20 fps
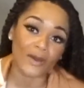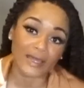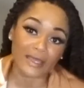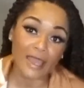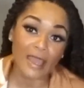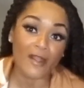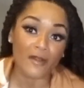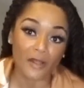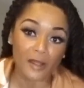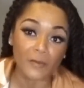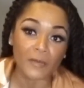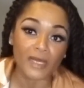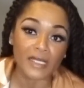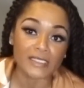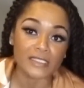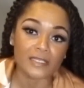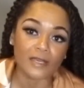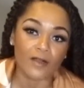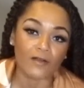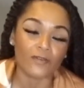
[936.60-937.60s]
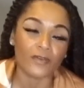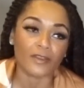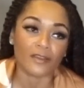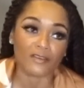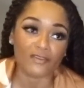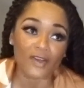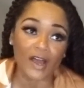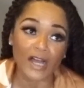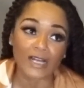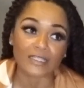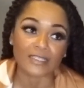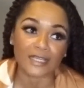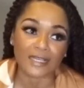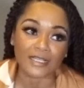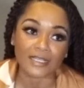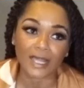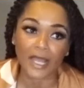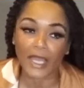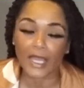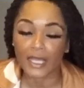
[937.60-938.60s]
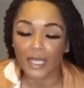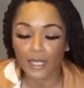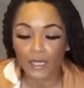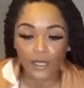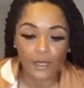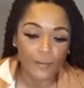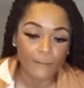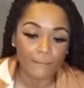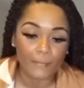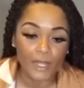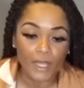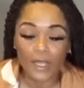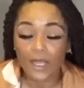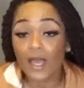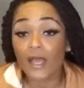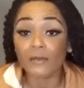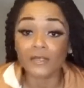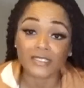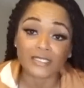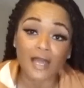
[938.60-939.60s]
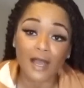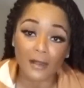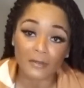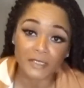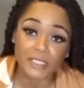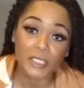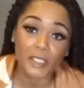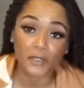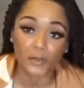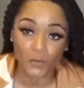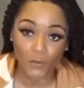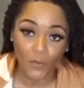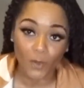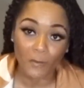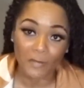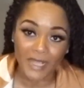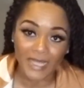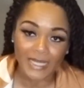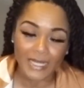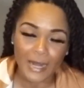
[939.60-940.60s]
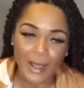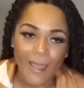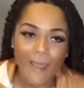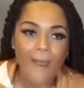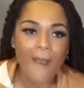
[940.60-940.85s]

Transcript: I carry myself and the fact that like I'm a top tier woman,